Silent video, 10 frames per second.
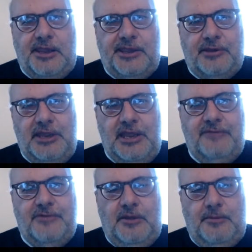So
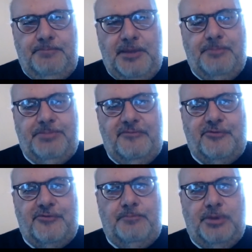if people
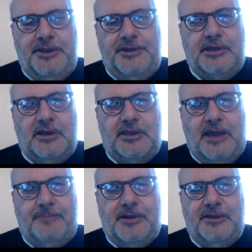from political
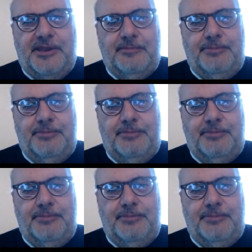capitalism